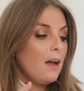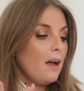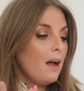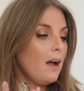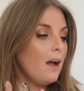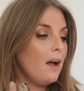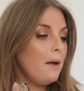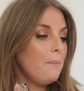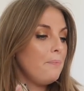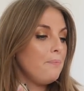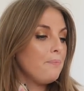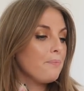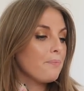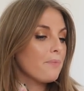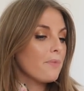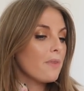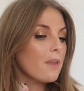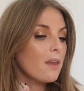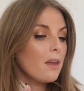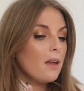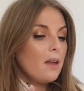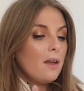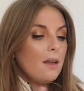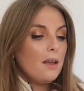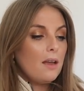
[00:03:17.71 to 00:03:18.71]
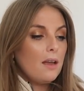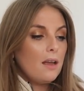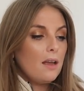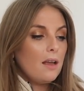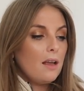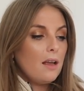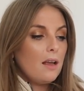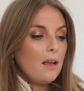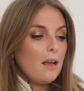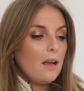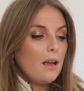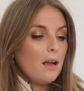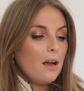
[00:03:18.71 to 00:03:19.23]
um
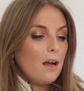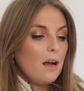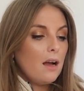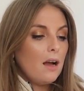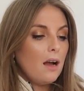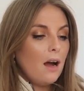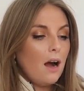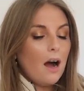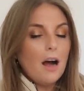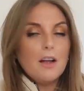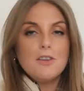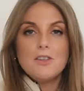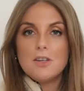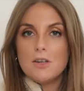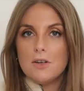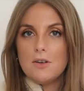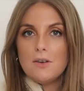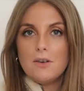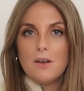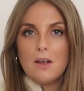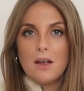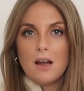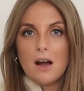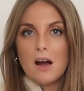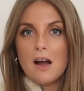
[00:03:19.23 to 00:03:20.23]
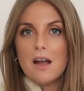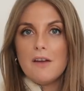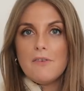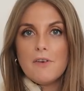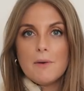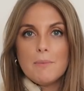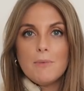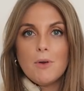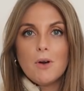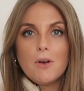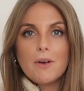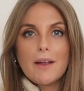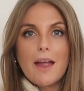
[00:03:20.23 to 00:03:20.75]
I do I, if
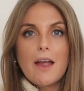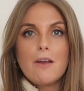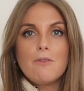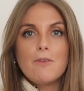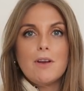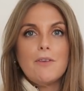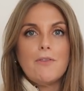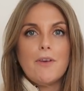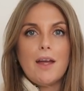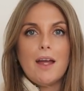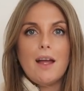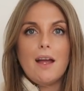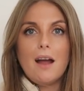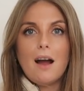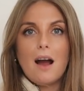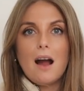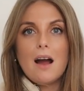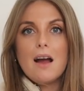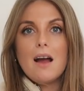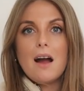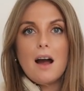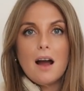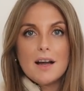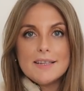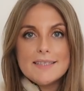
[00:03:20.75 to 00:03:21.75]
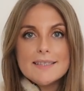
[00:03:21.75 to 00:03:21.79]
I'm not getting rid of it, I,